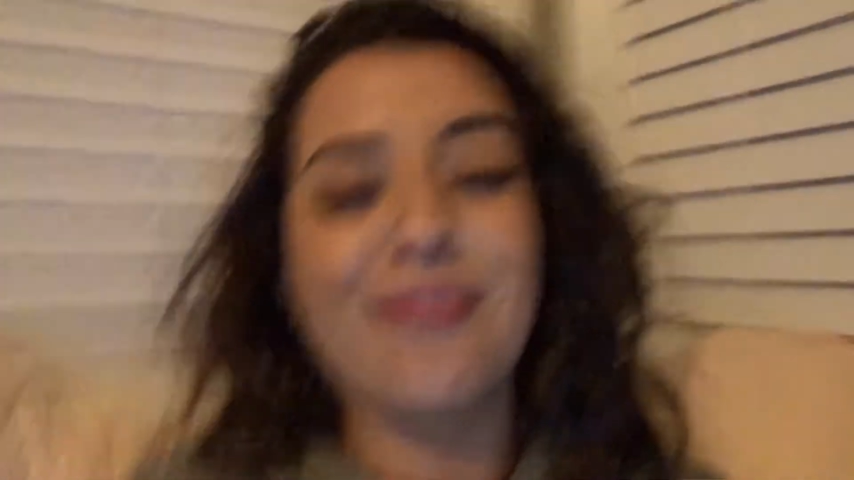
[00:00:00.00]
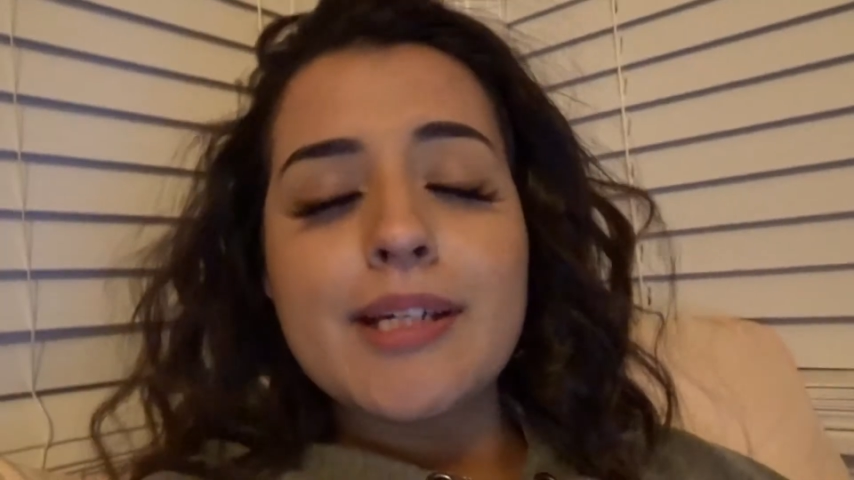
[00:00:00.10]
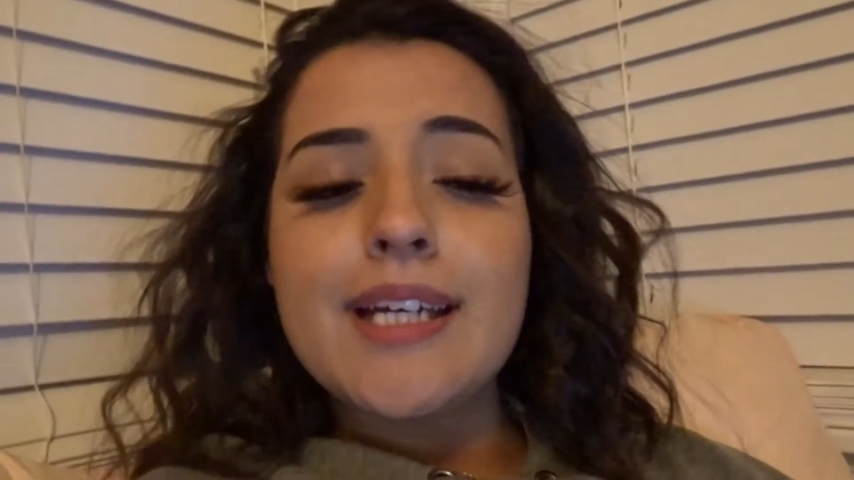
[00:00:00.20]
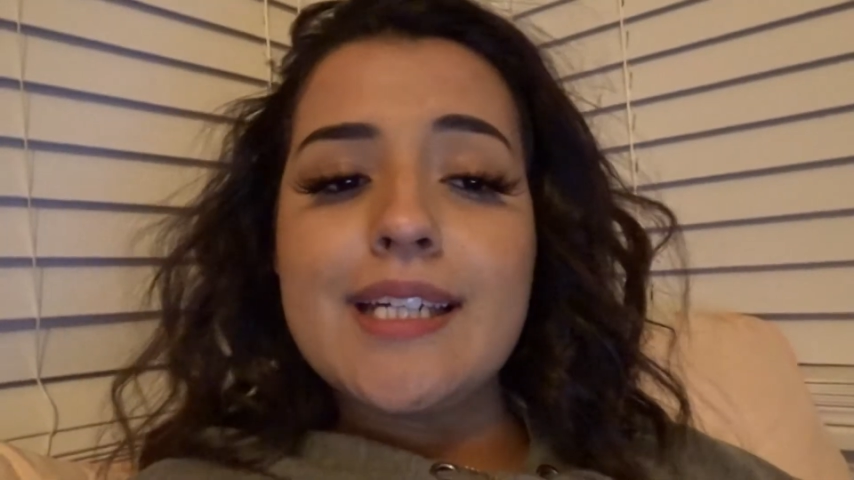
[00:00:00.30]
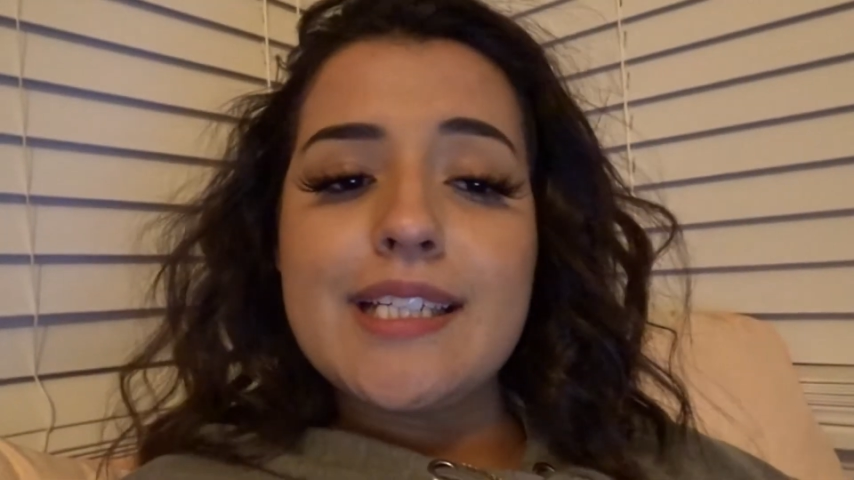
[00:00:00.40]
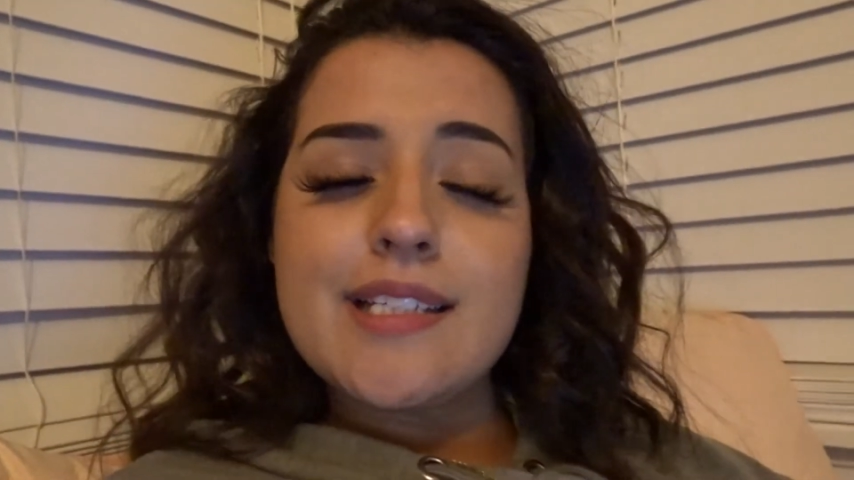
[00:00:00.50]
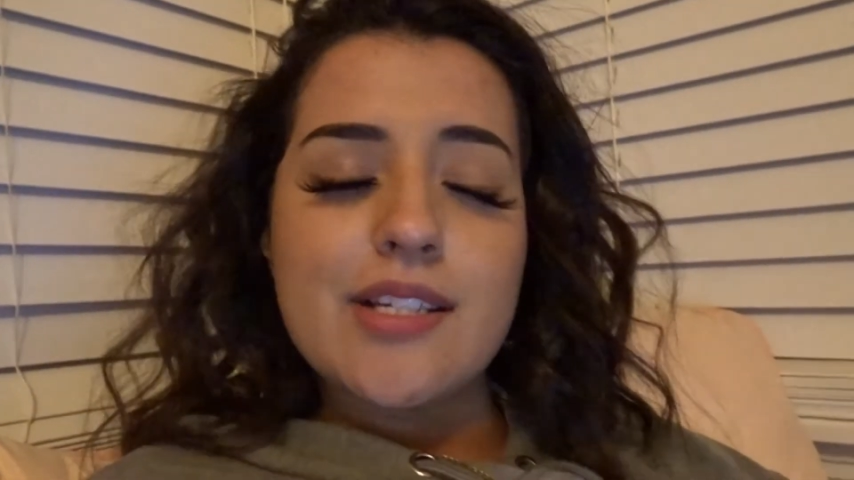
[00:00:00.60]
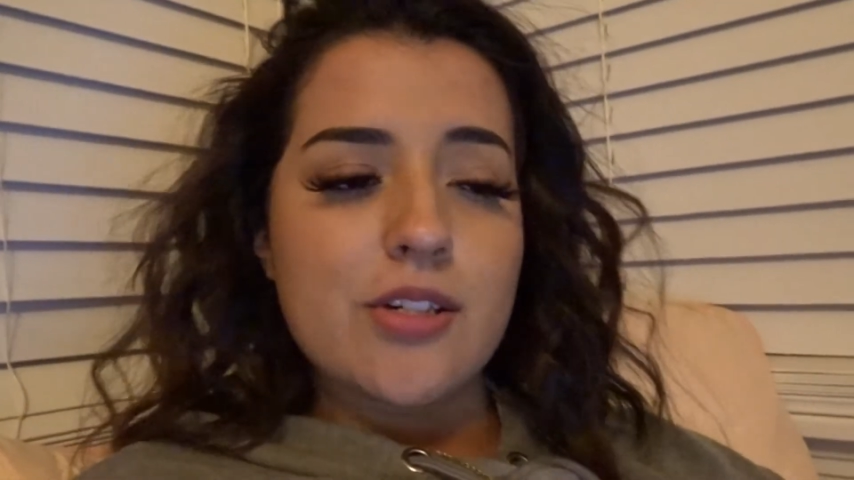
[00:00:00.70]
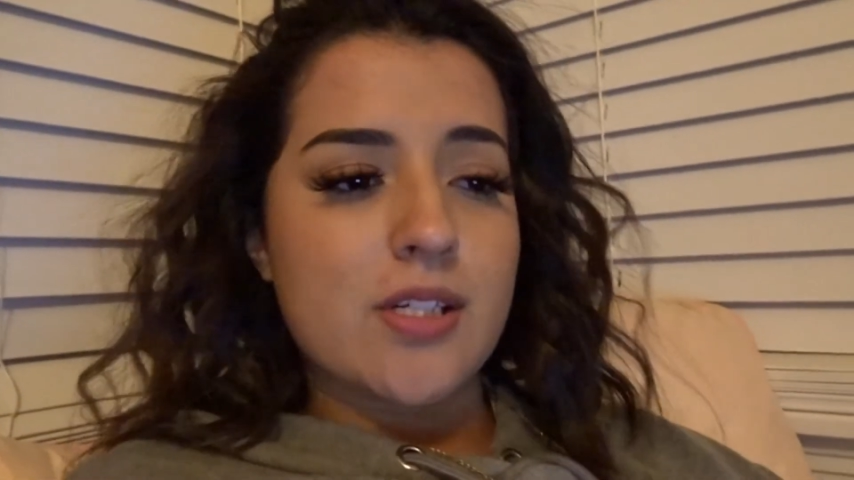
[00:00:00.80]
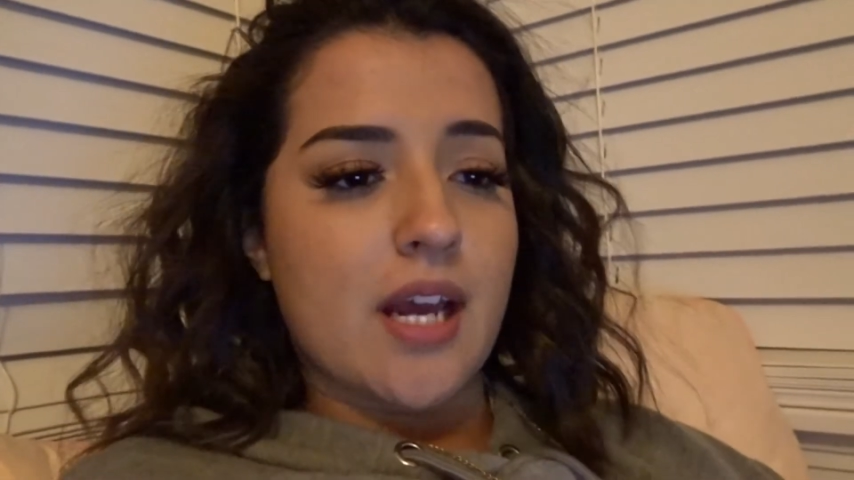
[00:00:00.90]
Spaghetti and
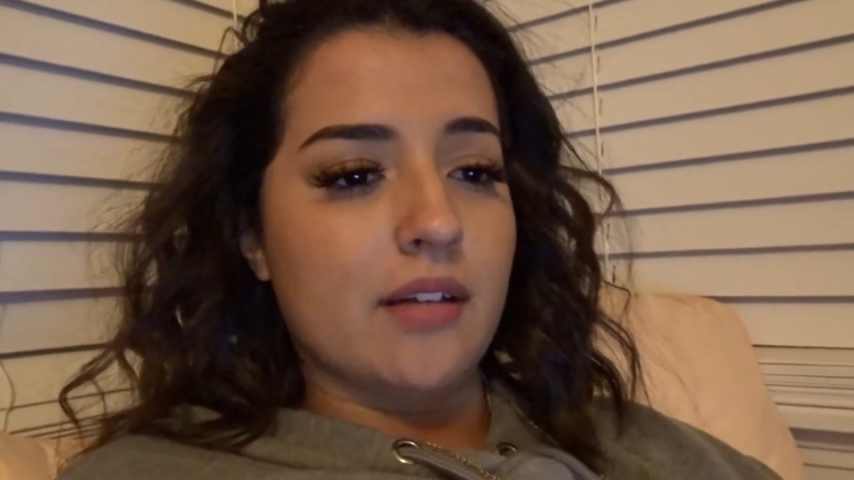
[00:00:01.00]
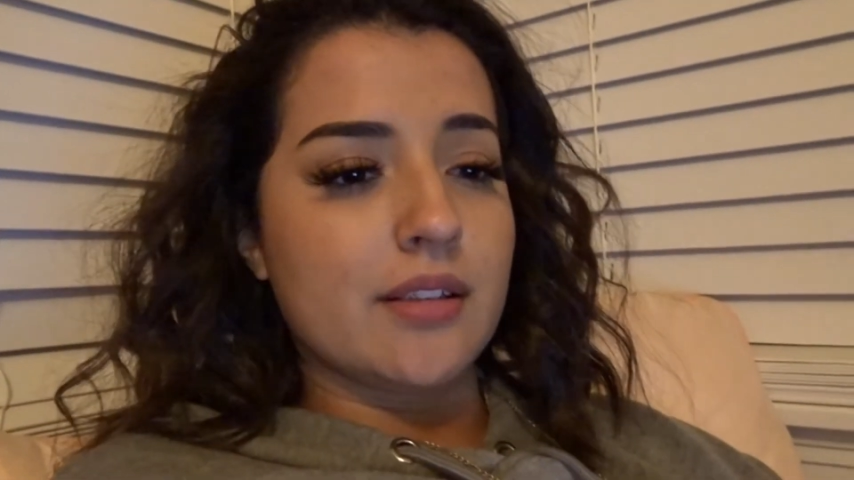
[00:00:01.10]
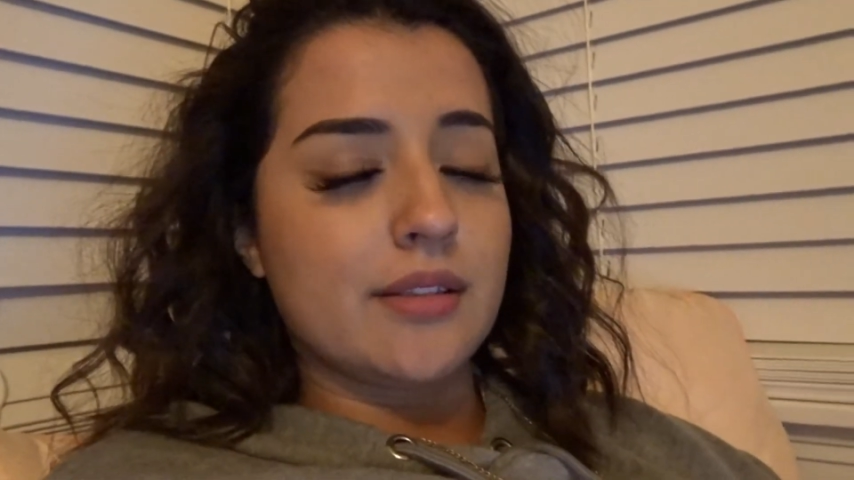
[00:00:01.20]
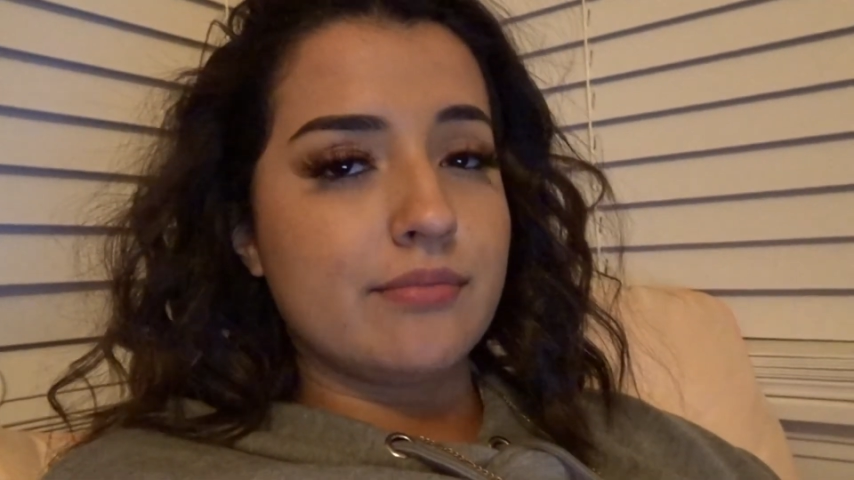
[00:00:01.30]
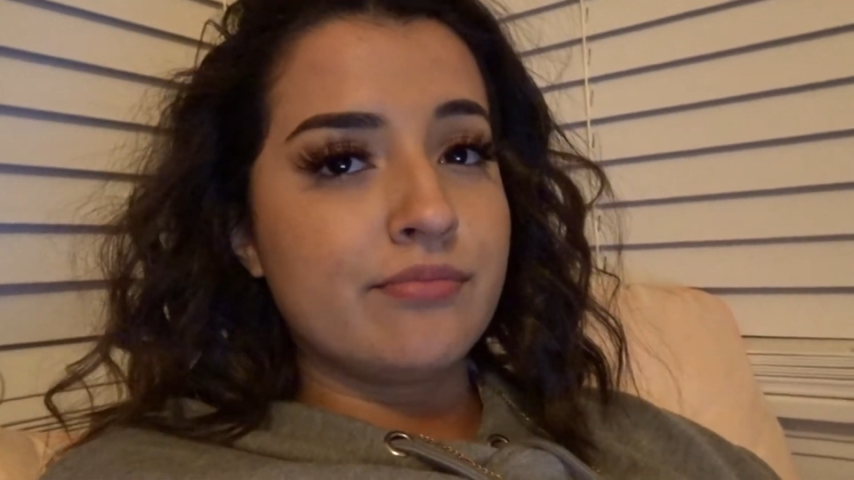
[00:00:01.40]
Caesar salad.